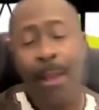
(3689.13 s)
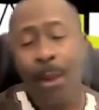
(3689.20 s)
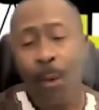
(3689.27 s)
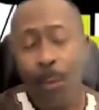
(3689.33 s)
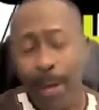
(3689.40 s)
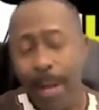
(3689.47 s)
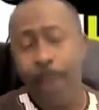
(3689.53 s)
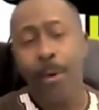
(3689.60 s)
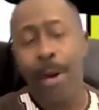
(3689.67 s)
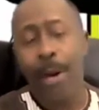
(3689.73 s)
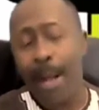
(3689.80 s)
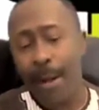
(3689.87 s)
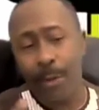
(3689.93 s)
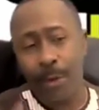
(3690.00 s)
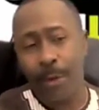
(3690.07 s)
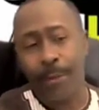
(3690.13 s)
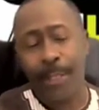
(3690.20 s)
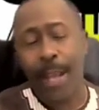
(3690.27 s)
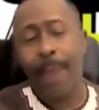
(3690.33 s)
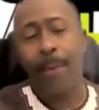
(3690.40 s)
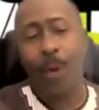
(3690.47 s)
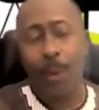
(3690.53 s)
We run out of
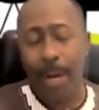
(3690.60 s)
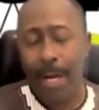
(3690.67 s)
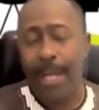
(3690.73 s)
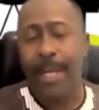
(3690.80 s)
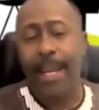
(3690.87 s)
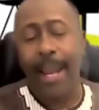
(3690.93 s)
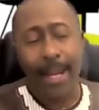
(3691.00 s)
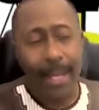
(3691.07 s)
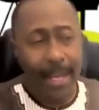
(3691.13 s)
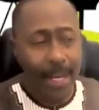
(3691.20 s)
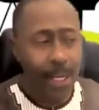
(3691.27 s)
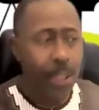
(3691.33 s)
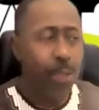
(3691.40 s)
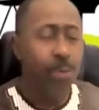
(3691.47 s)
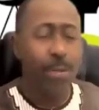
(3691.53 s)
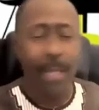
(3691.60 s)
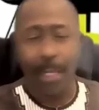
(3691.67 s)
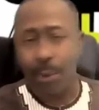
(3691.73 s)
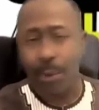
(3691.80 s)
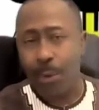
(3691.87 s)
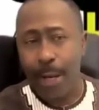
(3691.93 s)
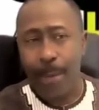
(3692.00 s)
time quickly, and the issues
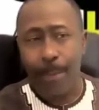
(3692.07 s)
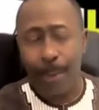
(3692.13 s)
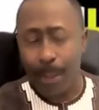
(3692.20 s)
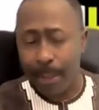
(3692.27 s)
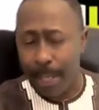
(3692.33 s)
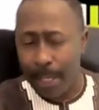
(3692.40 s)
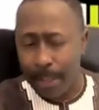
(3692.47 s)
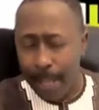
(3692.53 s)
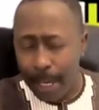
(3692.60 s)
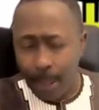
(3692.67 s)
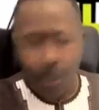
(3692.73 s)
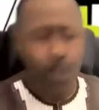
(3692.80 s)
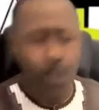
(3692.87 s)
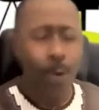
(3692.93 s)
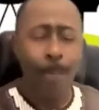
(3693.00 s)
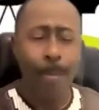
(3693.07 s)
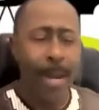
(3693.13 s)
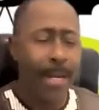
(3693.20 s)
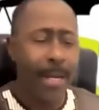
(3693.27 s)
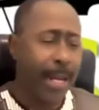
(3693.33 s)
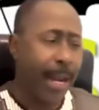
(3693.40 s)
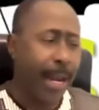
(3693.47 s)
are so important and so
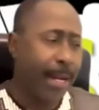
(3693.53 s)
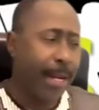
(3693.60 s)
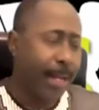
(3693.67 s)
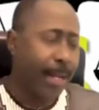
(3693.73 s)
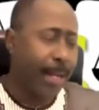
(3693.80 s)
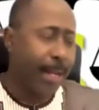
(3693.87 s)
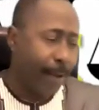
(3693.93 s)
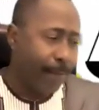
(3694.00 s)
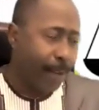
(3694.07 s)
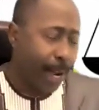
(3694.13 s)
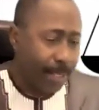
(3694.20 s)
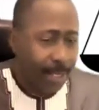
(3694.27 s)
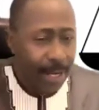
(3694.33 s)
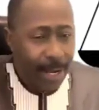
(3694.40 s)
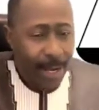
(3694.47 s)
many and diverse.